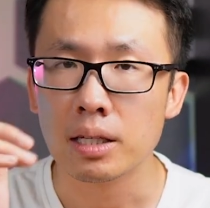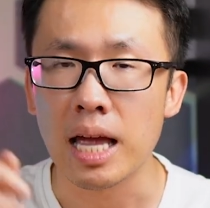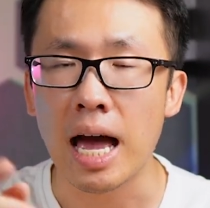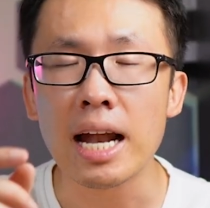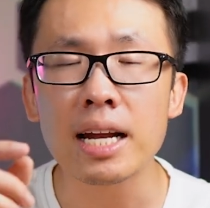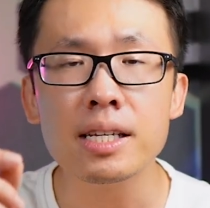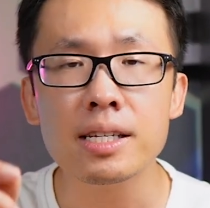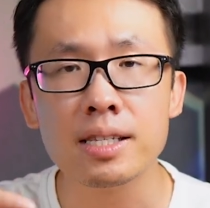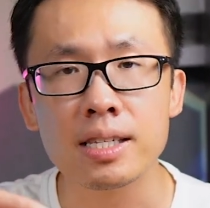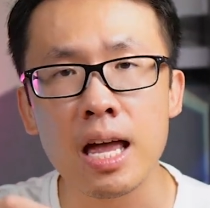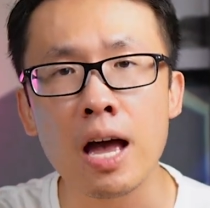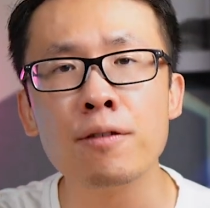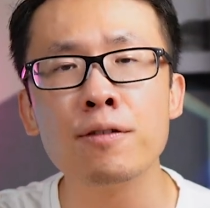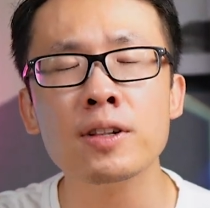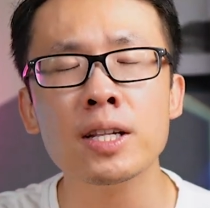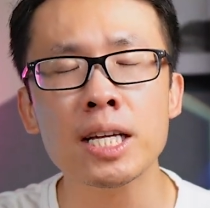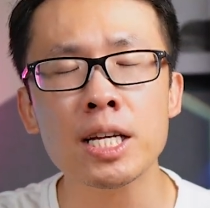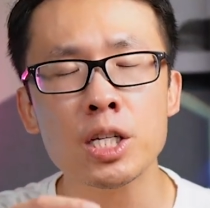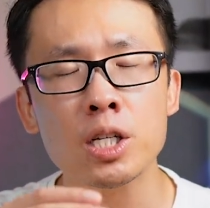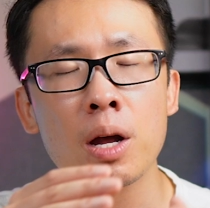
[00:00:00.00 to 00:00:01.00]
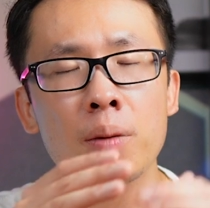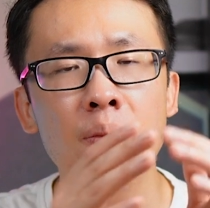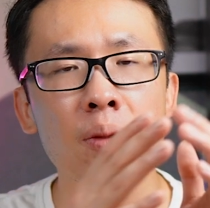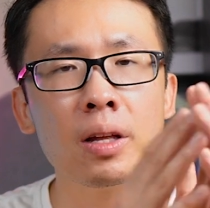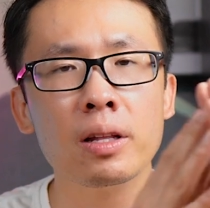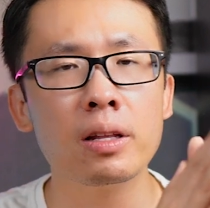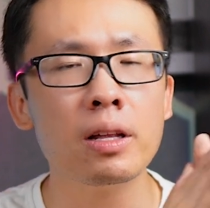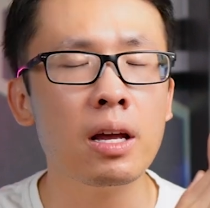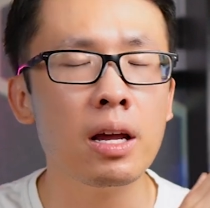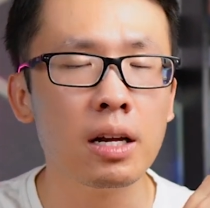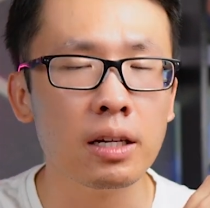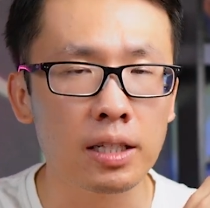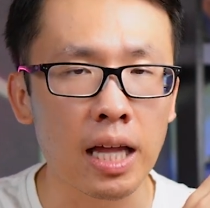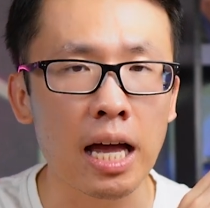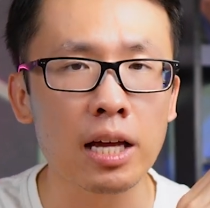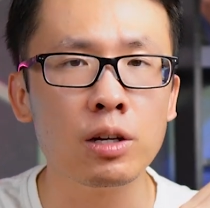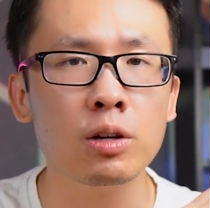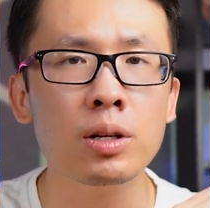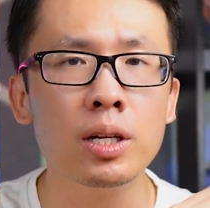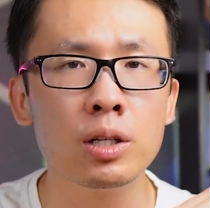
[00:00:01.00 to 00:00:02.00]
That is definitely something
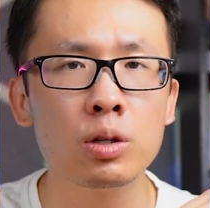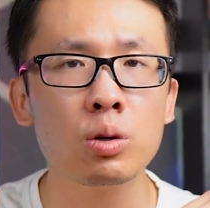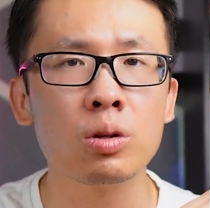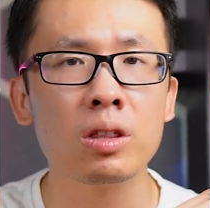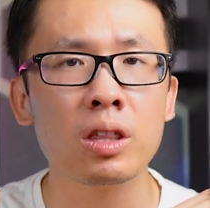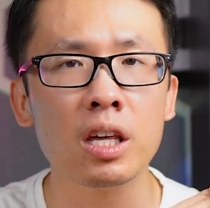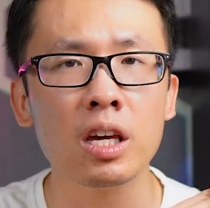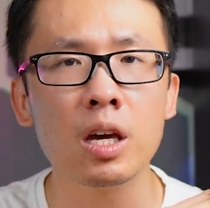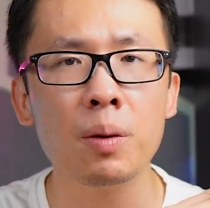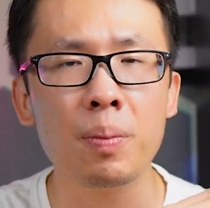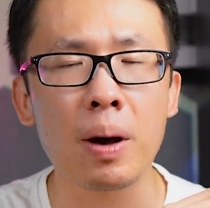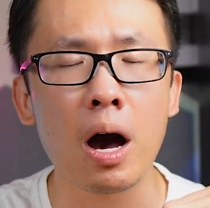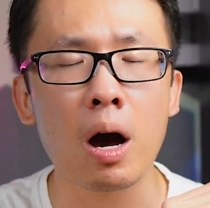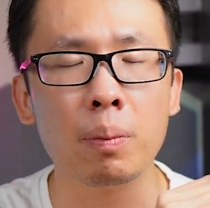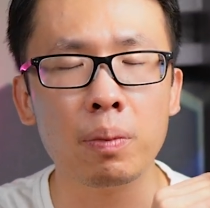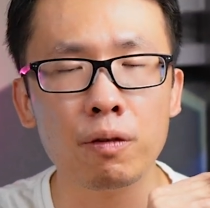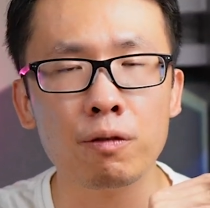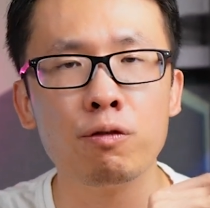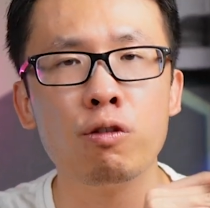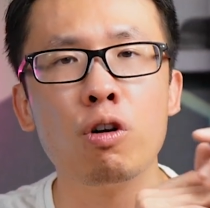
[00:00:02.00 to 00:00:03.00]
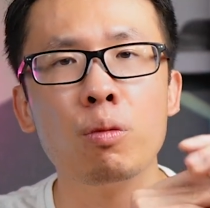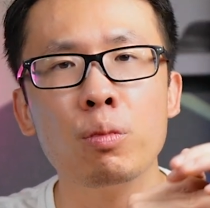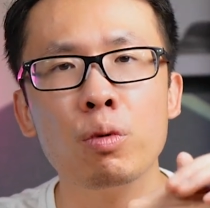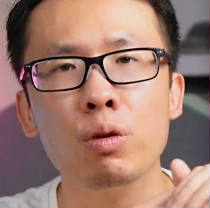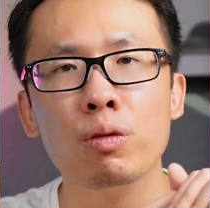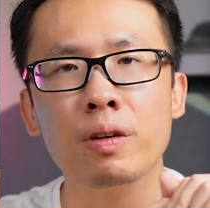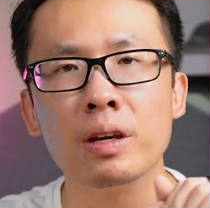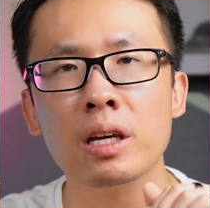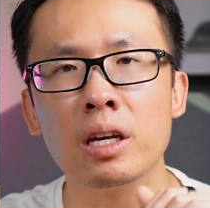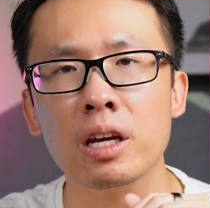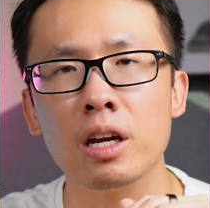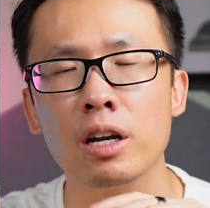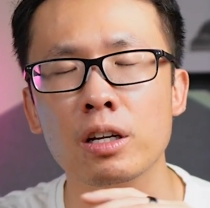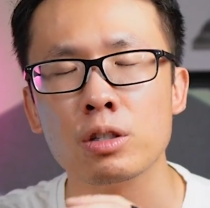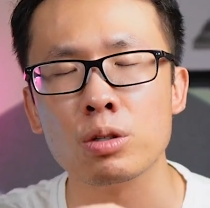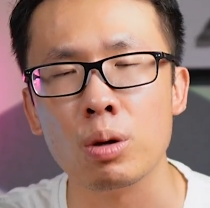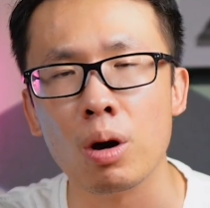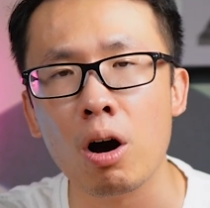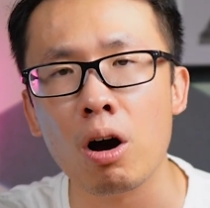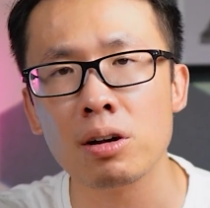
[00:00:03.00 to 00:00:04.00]
that you need to think about before moving here
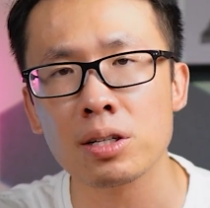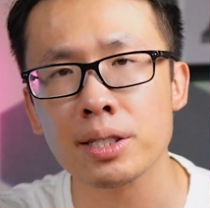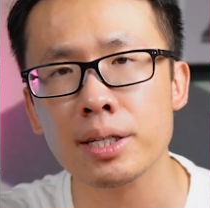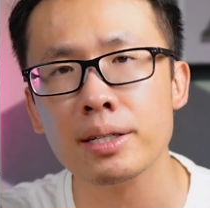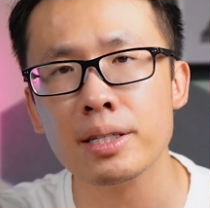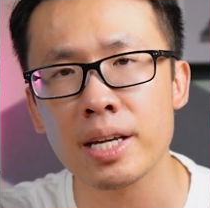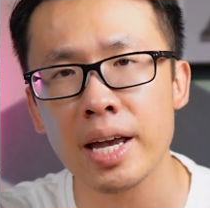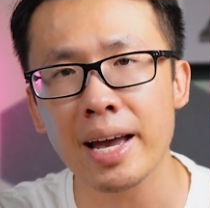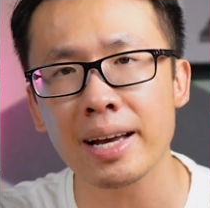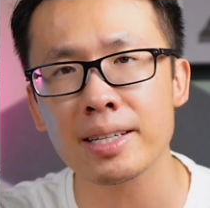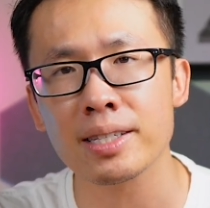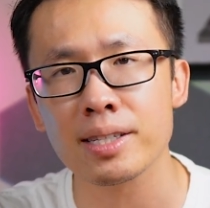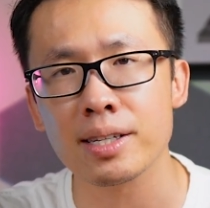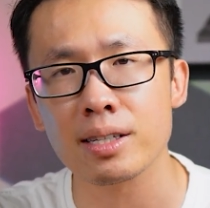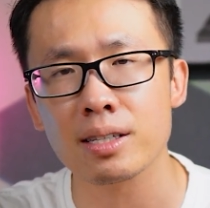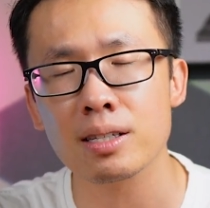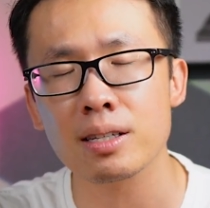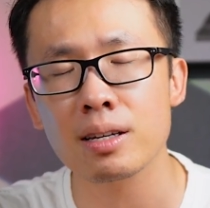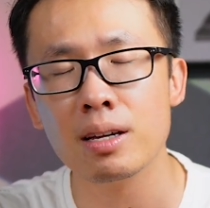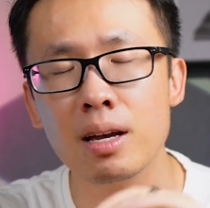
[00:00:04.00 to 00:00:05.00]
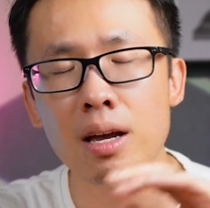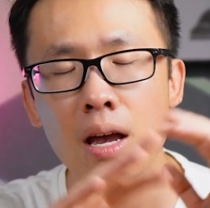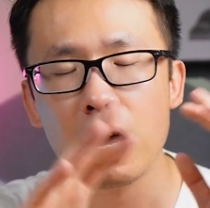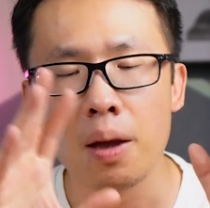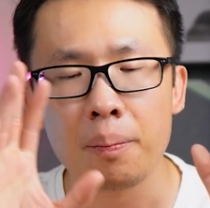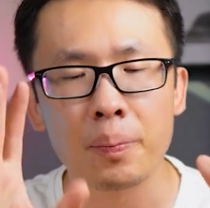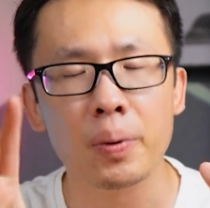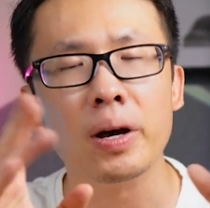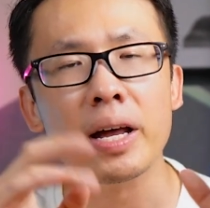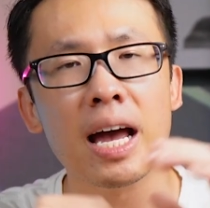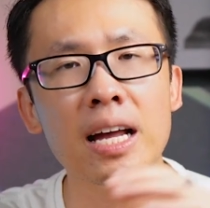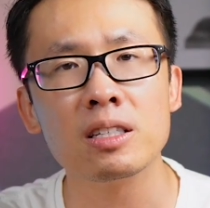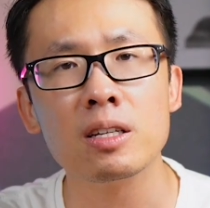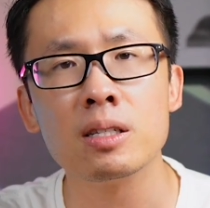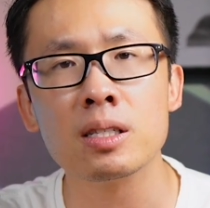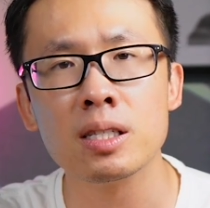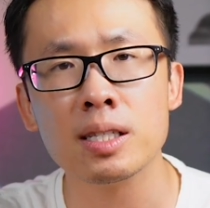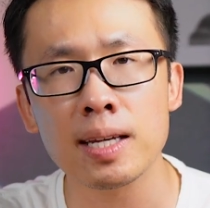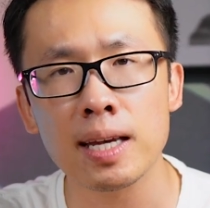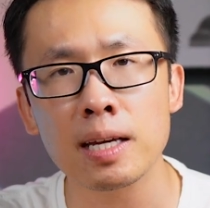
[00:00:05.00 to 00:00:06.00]
to Austin, Texas. But at the
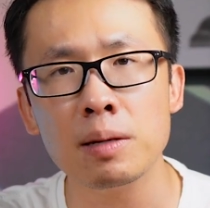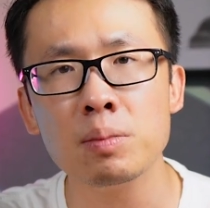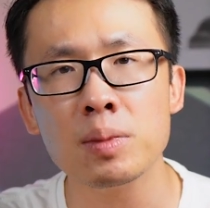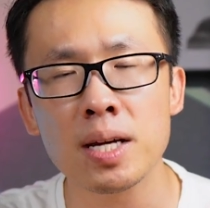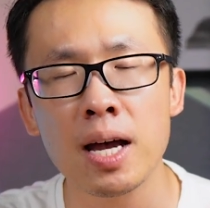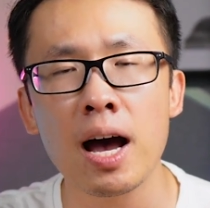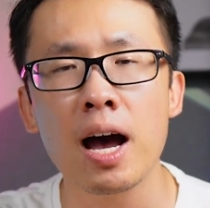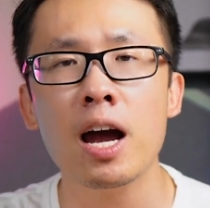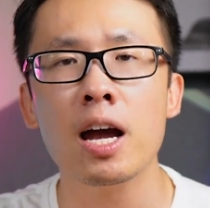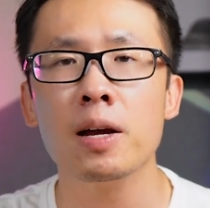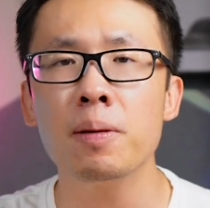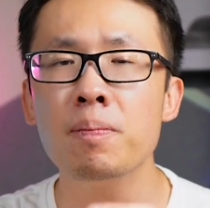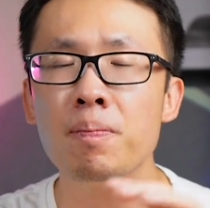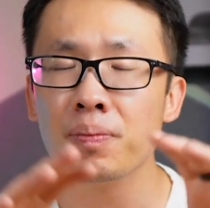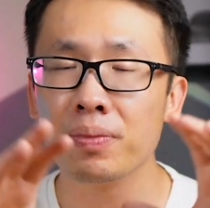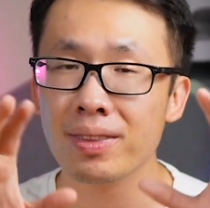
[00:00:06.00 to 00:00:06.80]
same time,